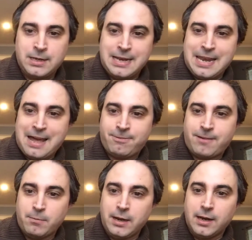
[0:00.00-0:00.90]
la
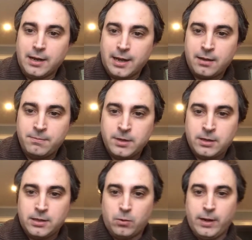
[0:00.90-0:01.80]
familia,
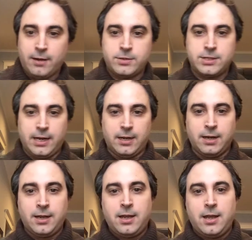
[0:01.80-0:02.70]
that we have
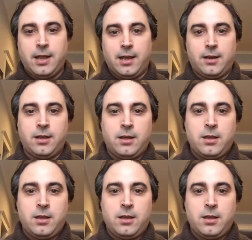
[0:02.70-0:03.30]
seen in